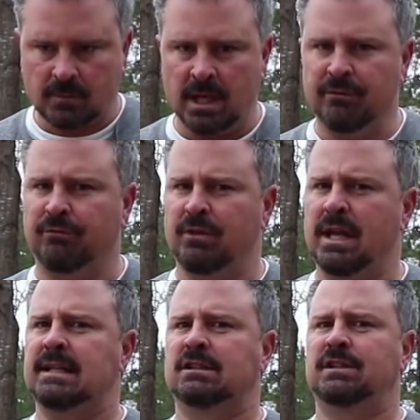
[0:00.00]
If
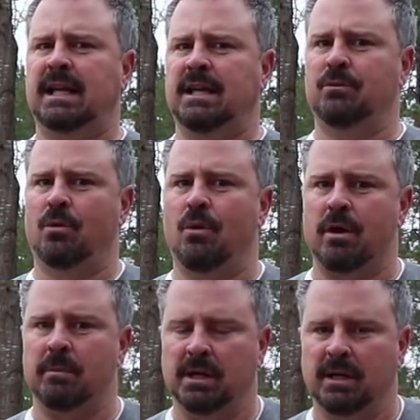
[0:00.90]
it stayed
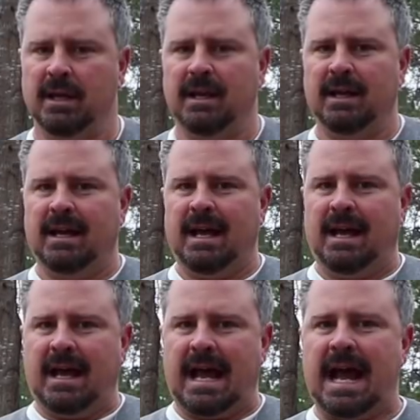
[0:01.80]
warm
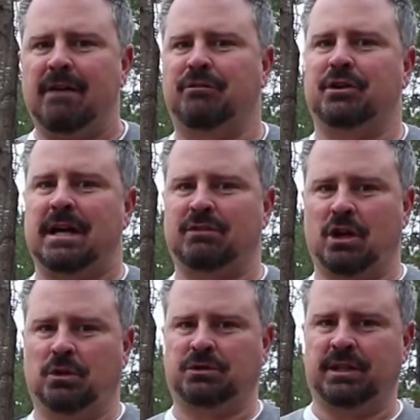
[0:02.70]
after I've
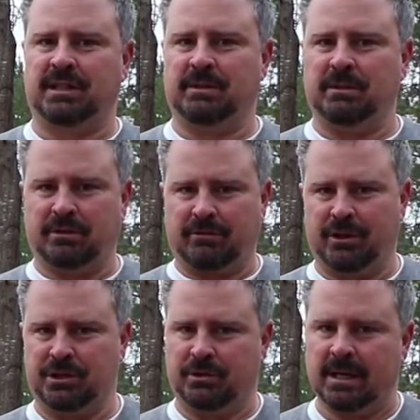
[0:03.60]
cold treated them in the
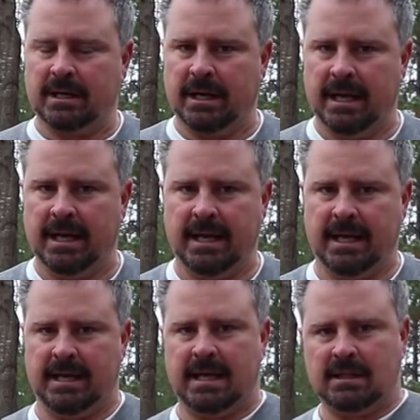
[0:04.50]
refrigerator
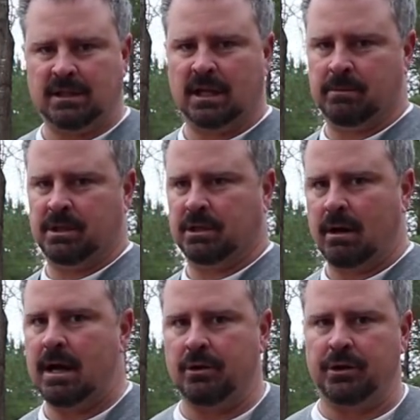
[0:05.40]
and I stuck them in the
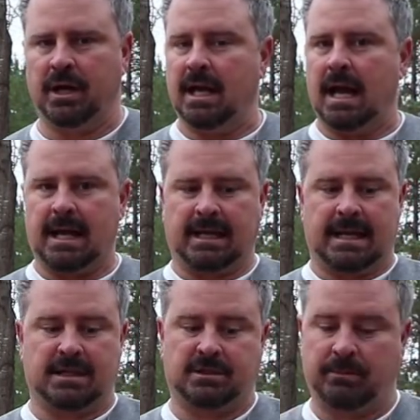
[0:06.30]
ground, I could
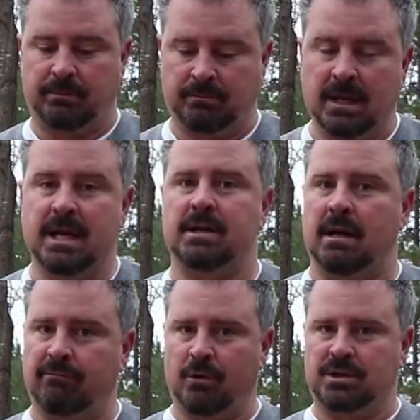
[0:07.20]
actually end
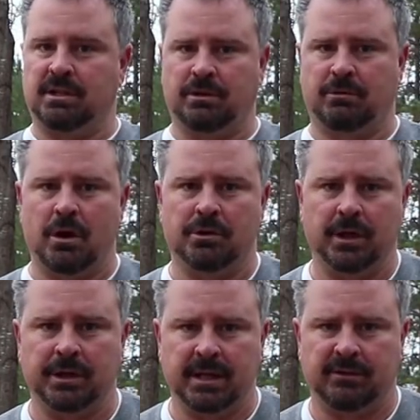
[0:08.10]
up forcing new growth
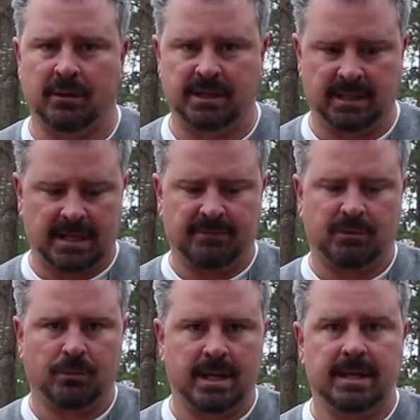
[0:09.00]
on these. So I did have
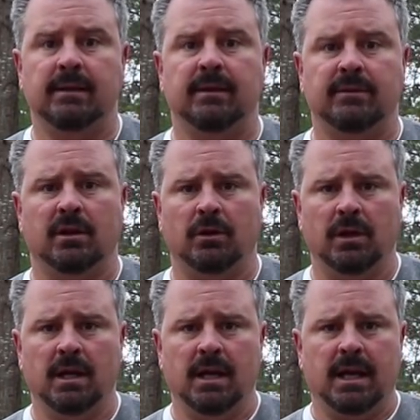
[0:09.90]
to wait until
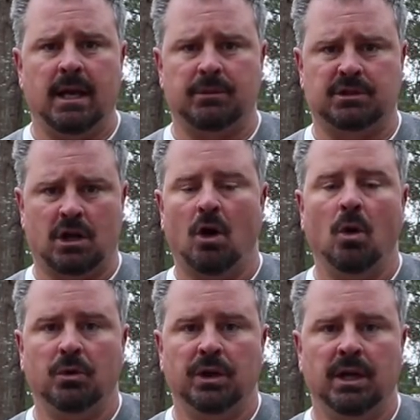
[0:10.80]
it was
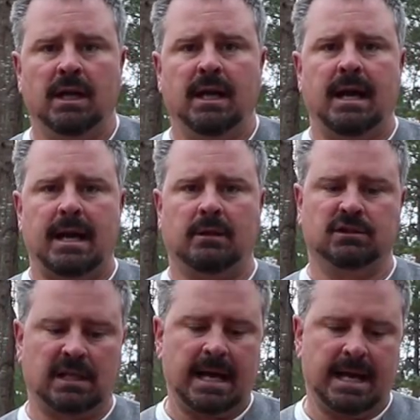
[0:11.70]
cold
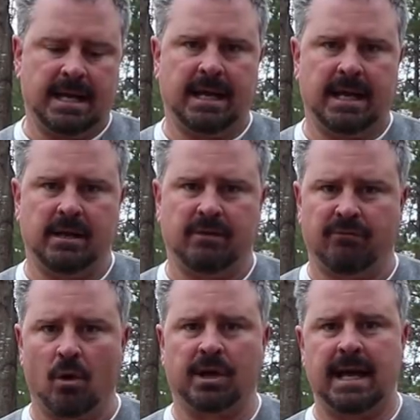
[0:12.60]
outside, and the
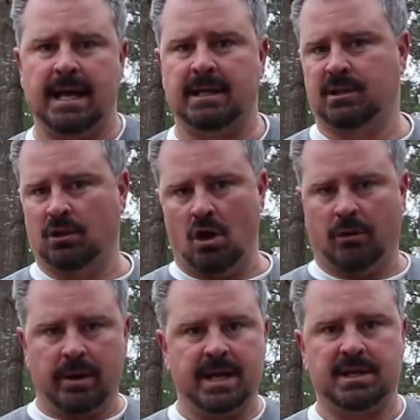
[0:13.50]
forecast
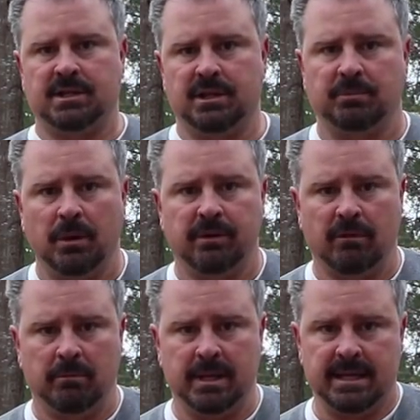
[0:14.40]
long range at this point
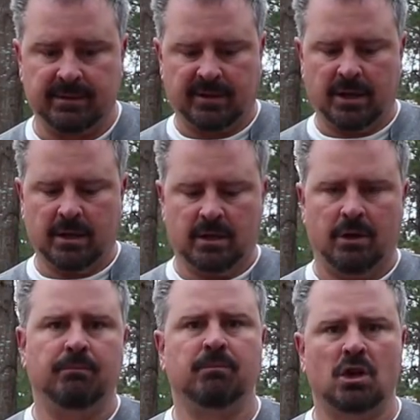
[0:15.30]
for me is, you
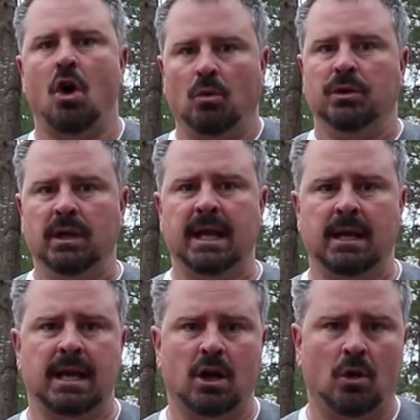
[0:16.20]
know, cold
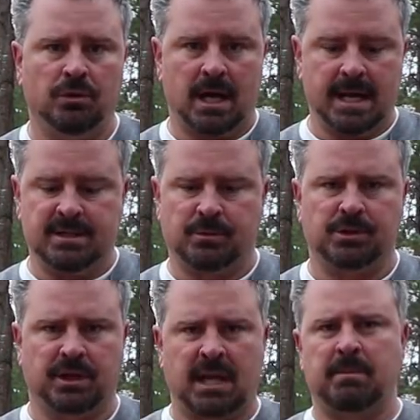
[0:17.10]
and, and cold nights,
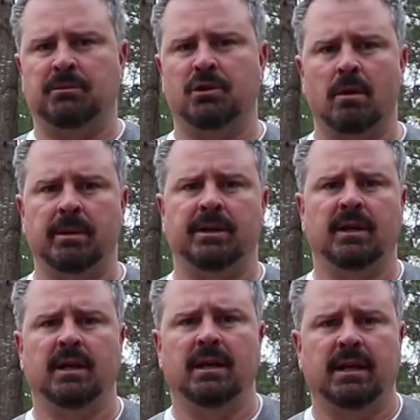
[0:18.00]
which will keep them dormant
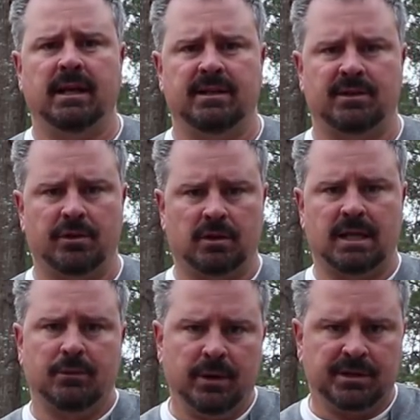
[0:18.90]
until the
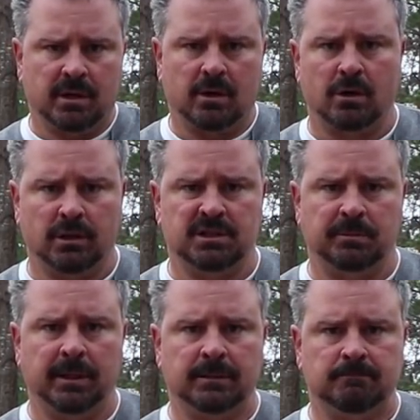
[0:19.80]
late winter or early
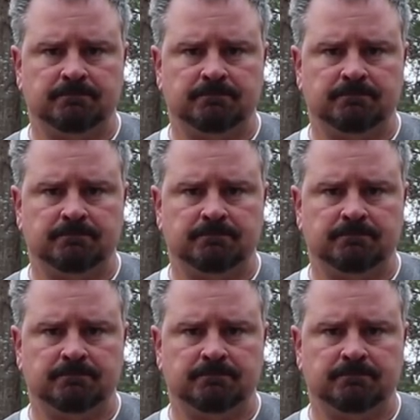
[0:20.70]
spring.